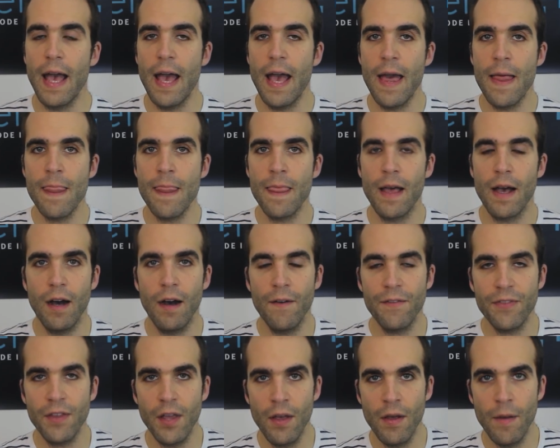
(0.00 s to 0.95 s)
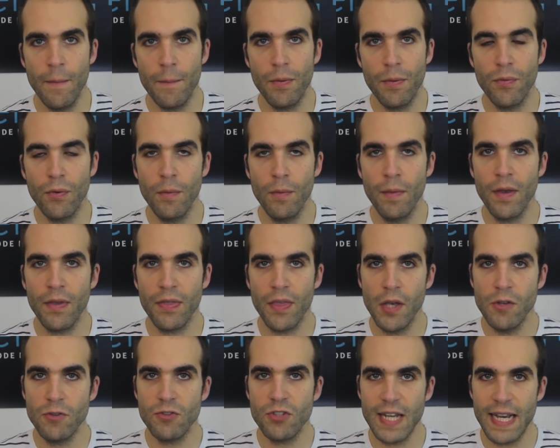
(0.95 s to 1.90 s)
And after performing
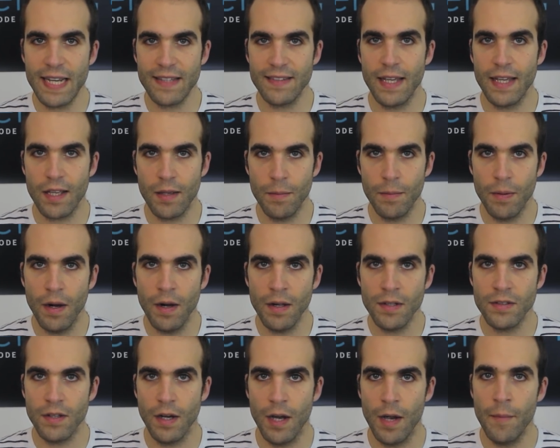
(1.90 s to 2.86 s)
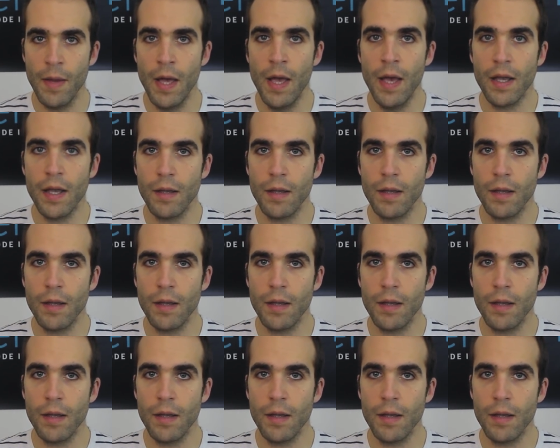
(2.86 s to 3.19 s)
those checks at compile time